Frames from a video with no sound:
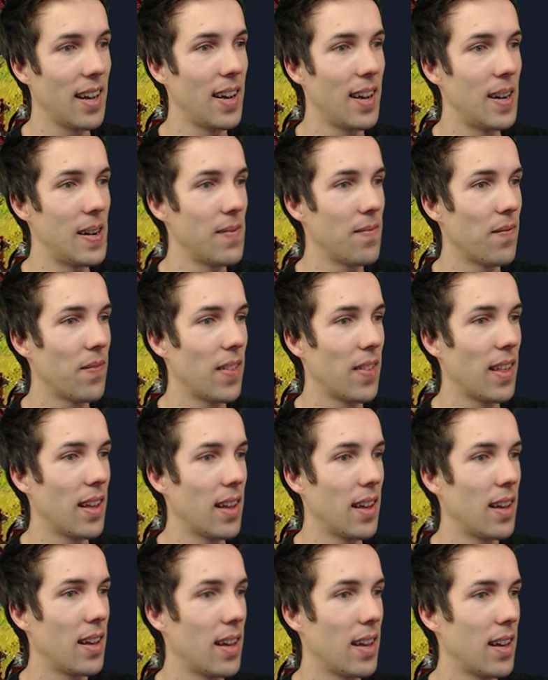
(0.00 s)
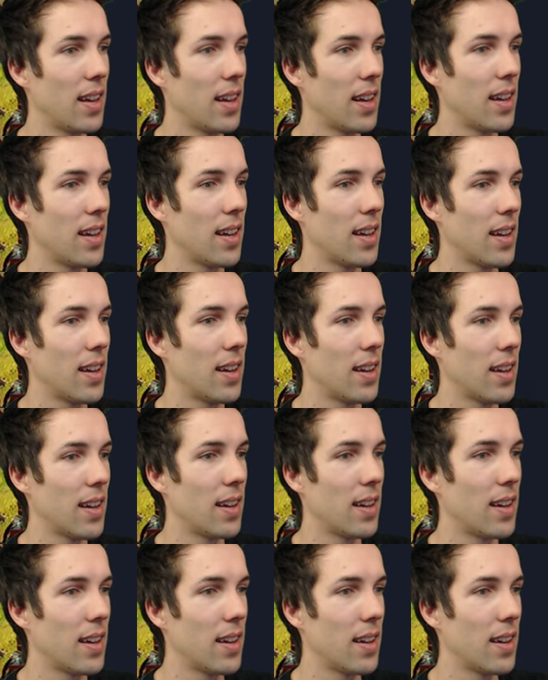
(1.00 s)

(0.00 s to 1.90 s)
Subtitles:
Nobody speaks.